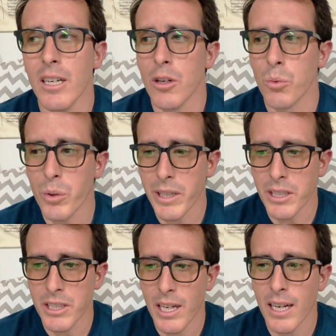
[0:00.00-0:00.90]
wooded
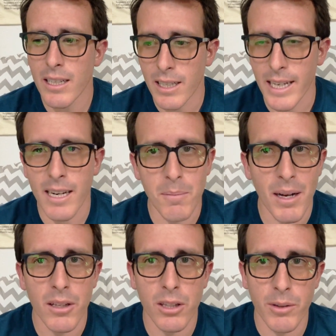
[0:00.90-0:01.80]
shot, again
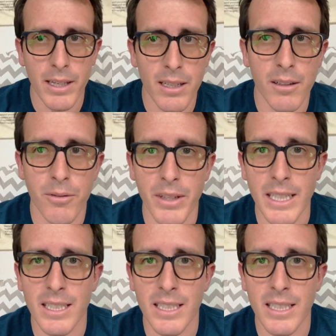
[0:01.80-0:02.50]
about 300 feet